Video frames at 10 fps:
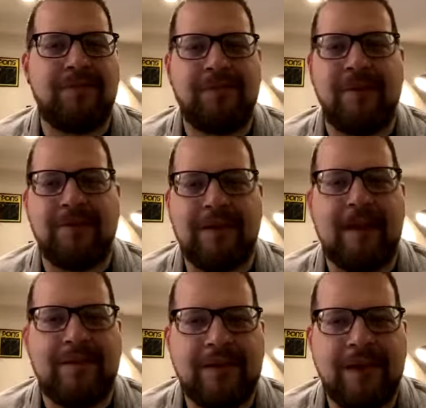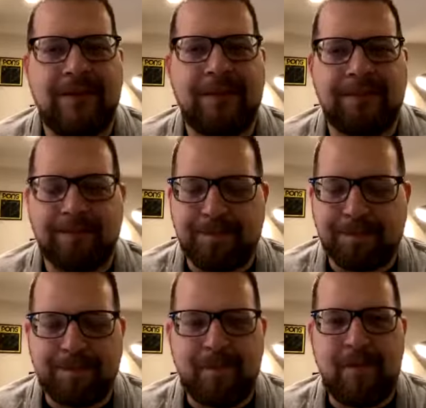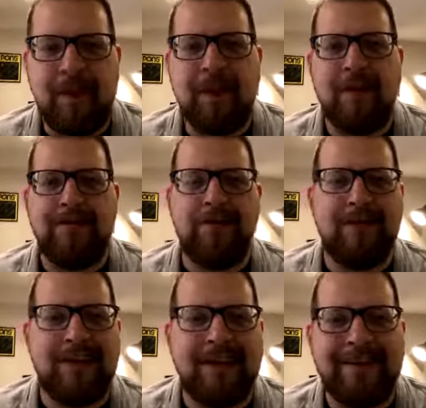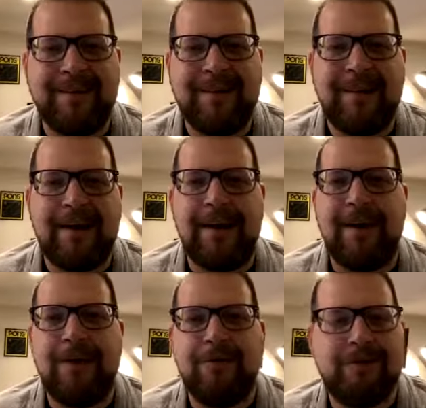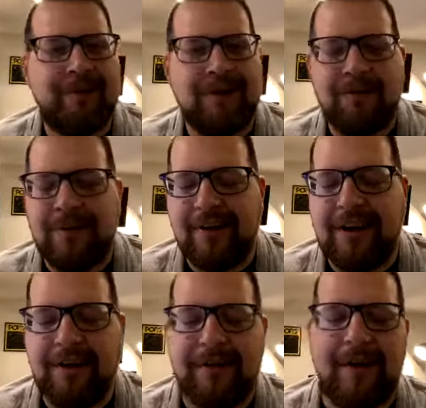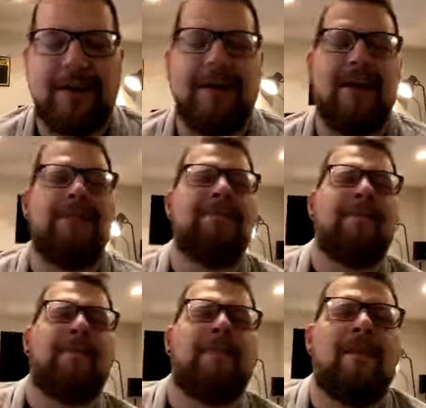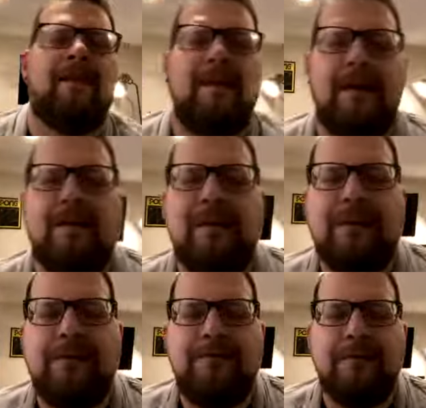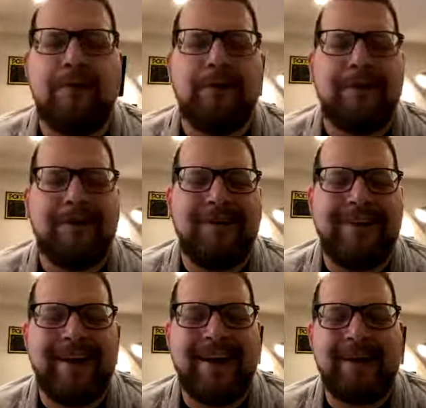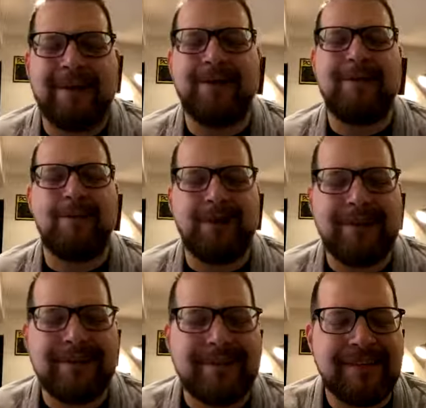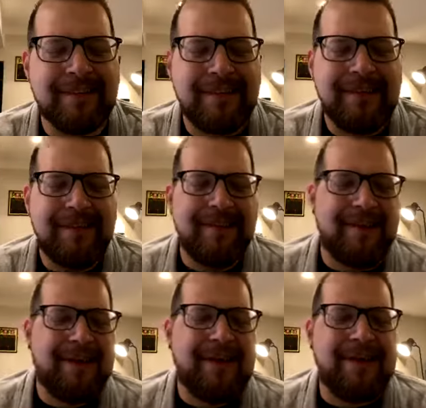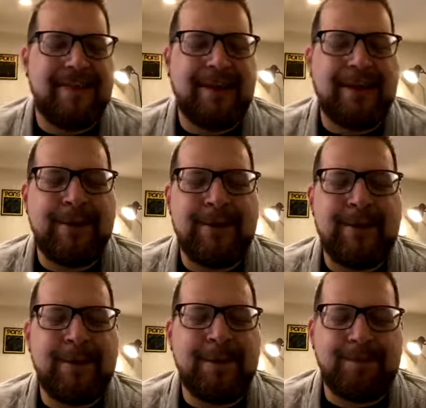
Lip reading: things up to God together. So with that, would you pray with me right now? God, thank you for early mornings. Thank you